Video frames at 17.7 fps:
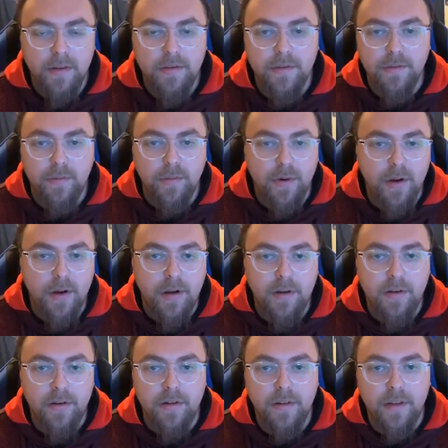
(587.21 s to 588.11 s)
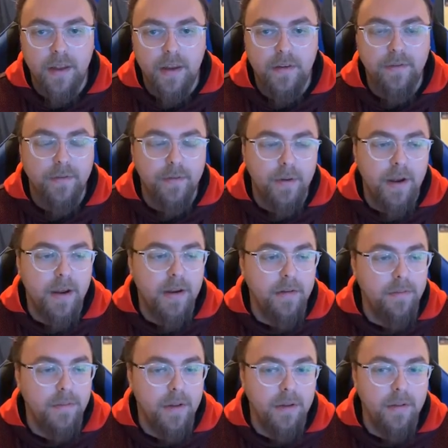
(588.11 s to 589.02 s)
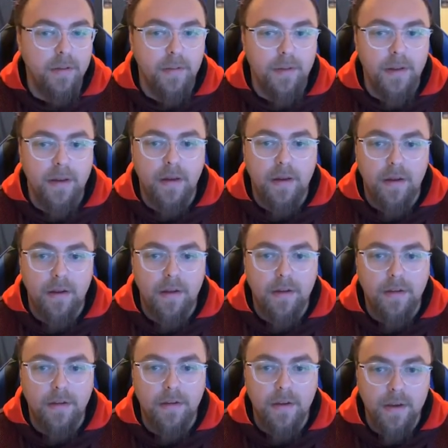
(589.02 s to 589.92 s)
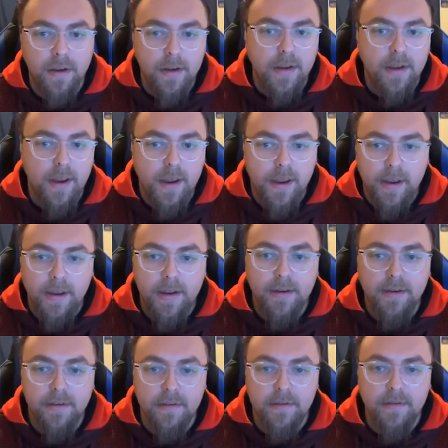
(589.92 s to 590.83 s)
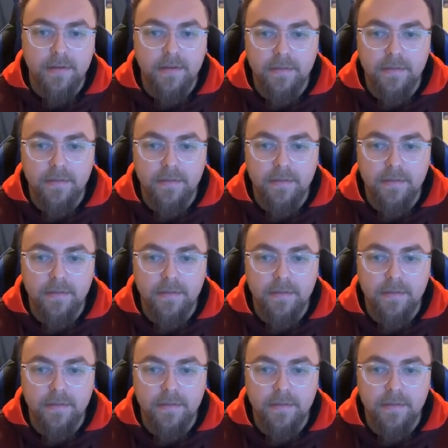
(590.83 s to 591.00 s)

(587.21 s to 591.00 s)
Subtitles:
It's walk, left, right, blah, blah, blah, all in